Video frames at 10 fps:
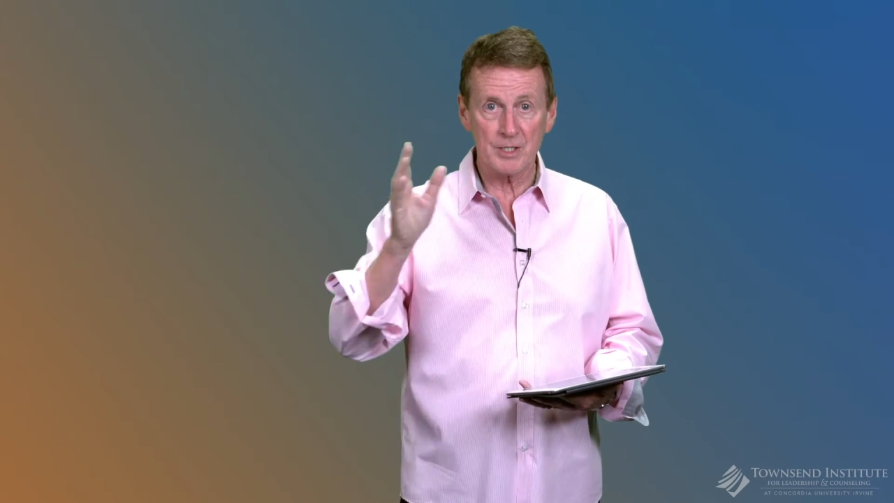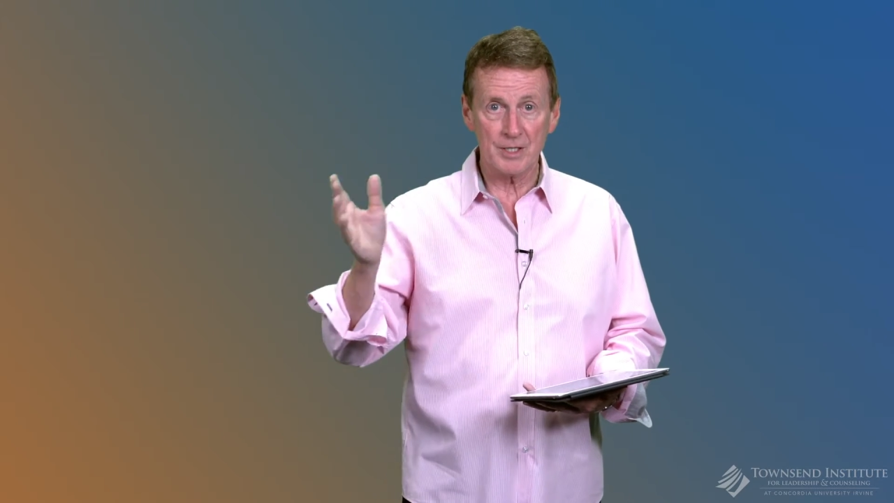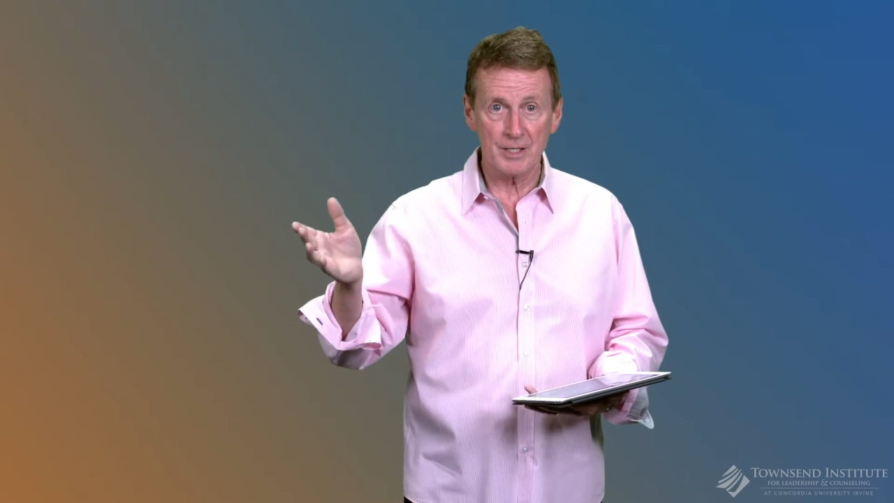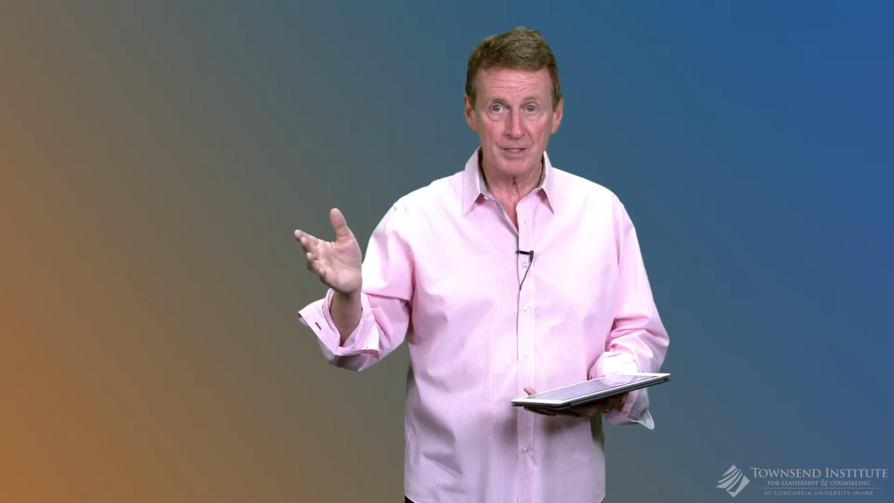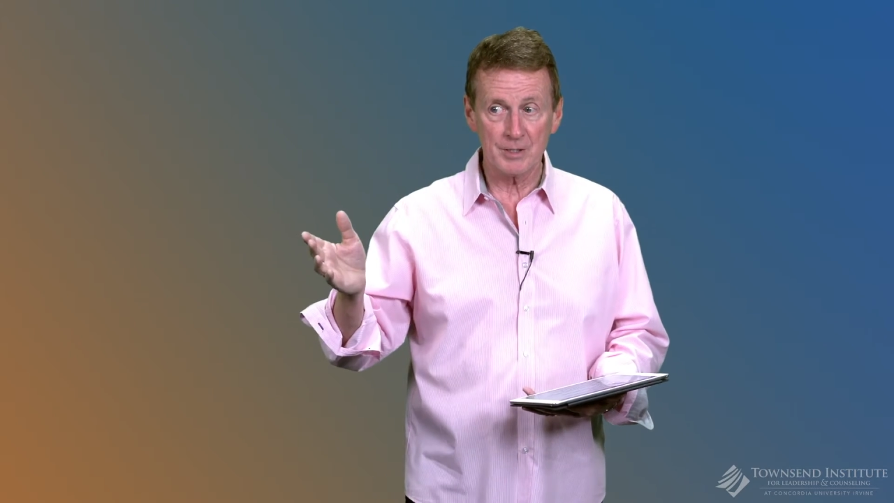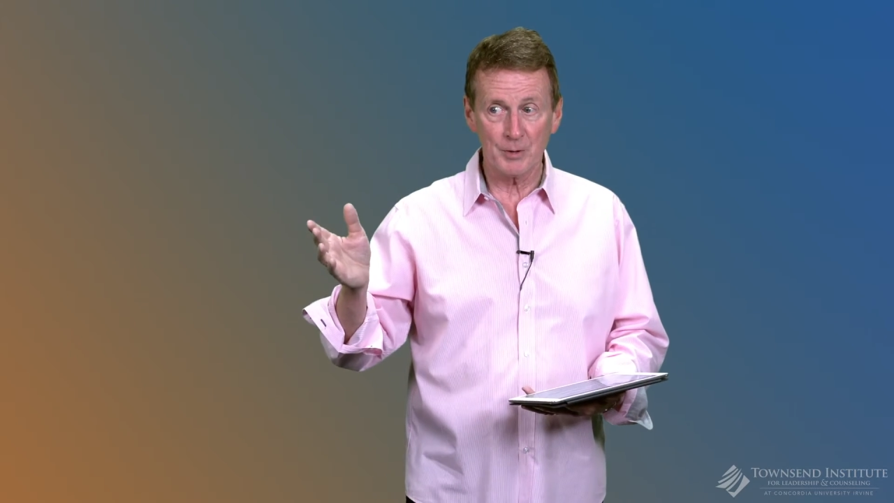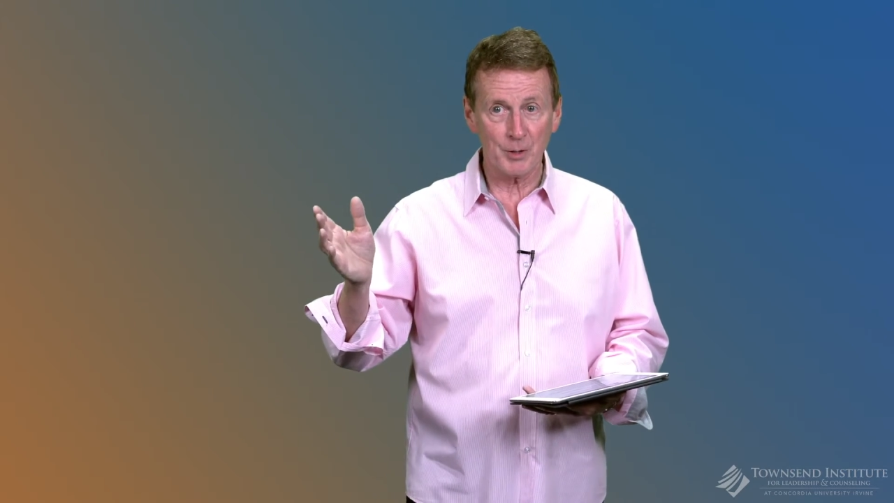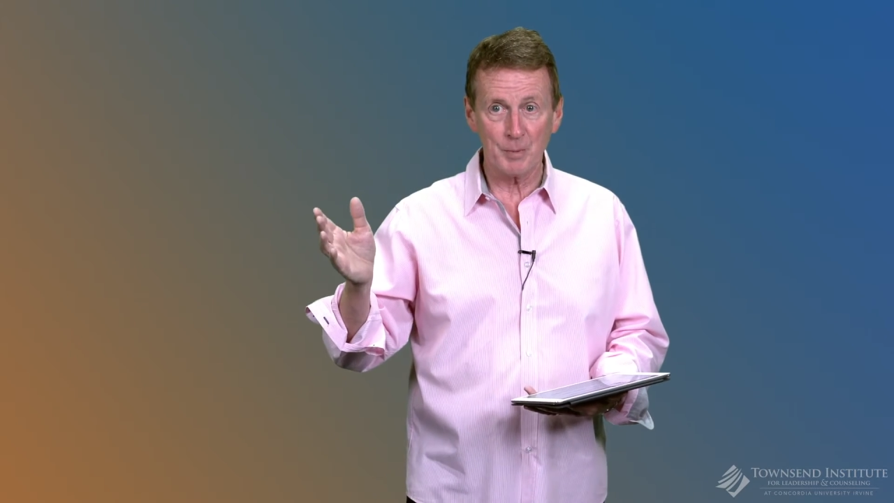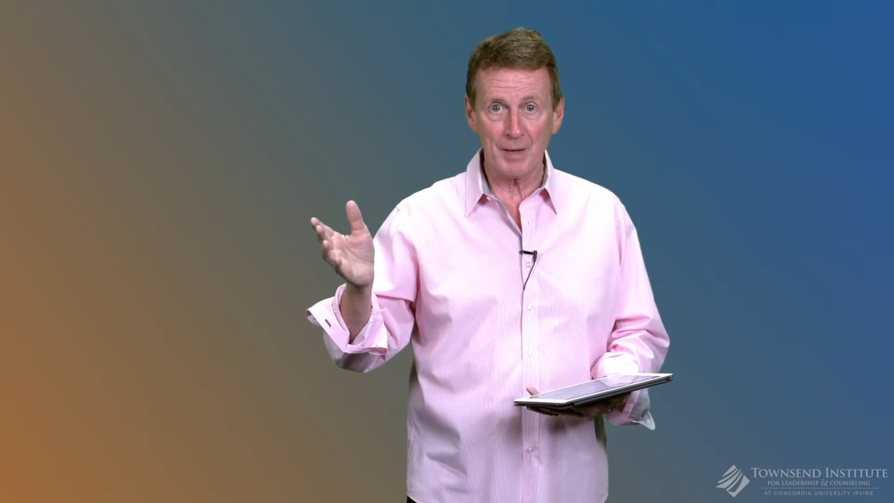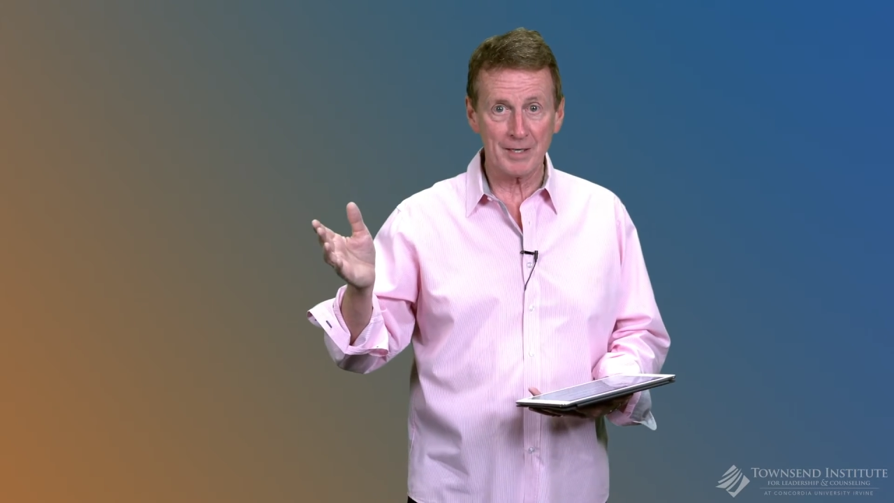sessions. Don't
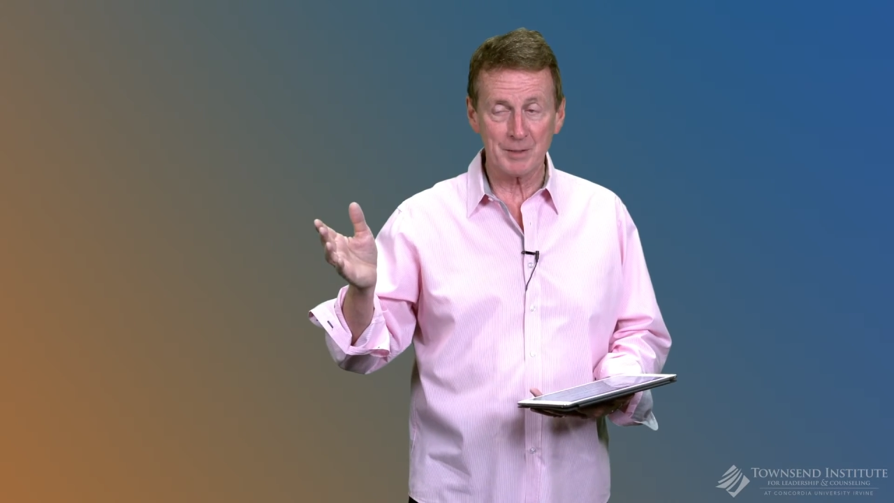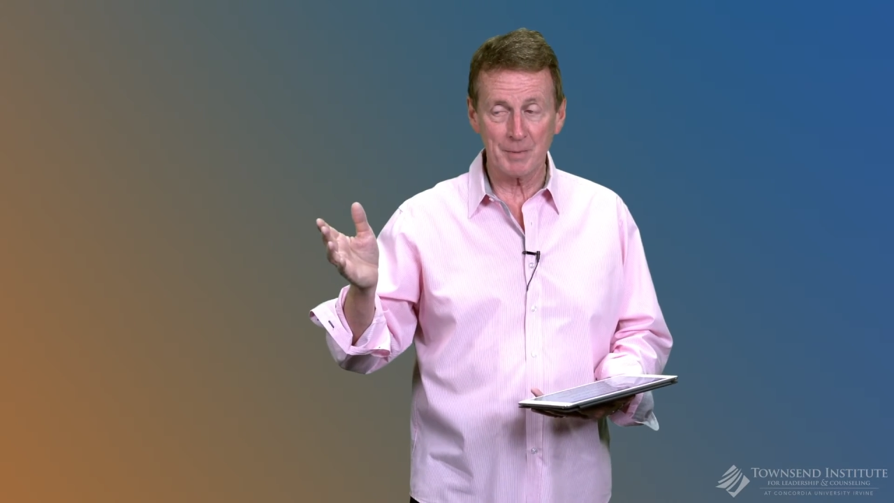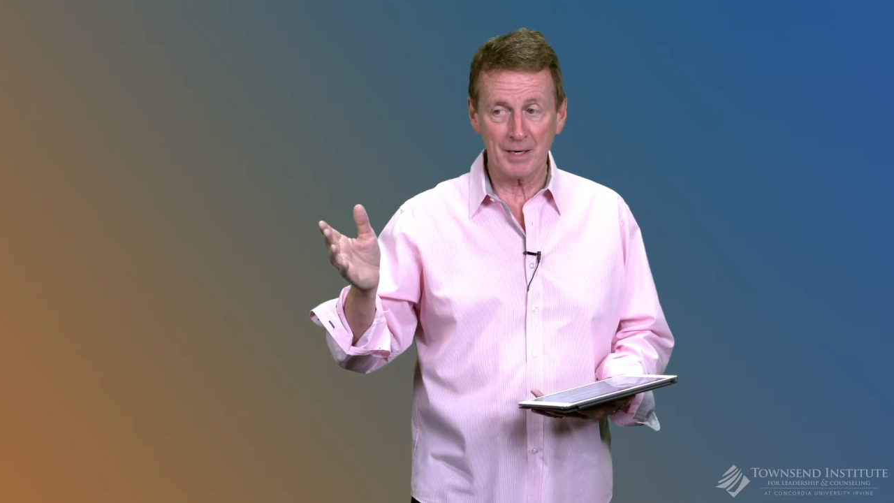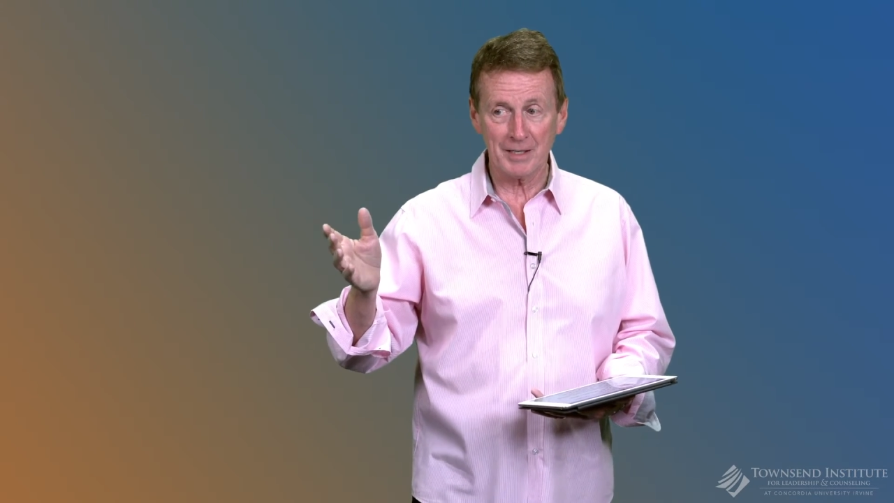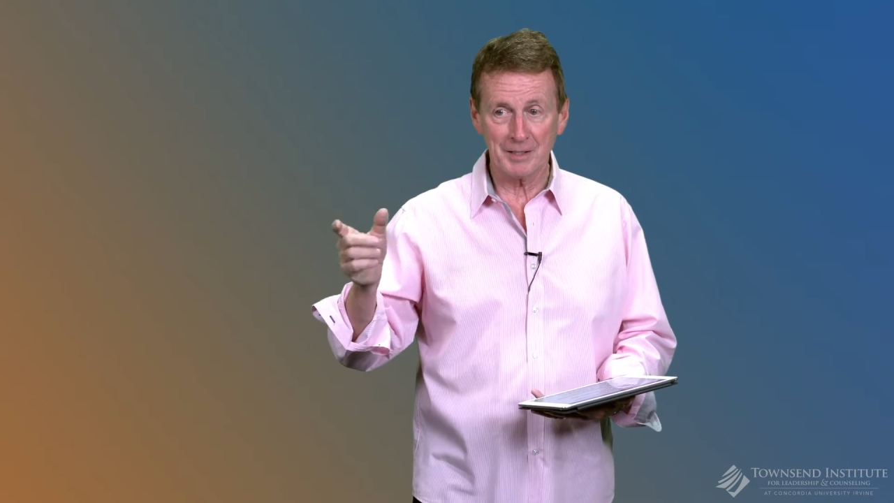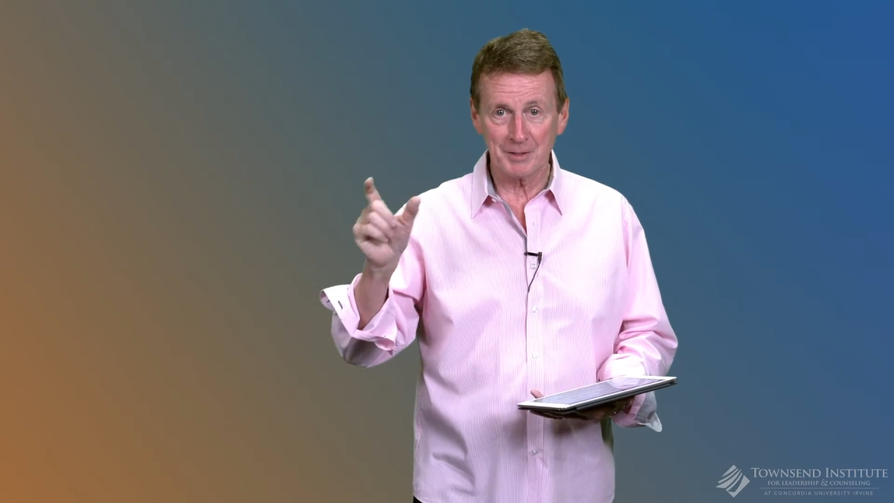go back to back.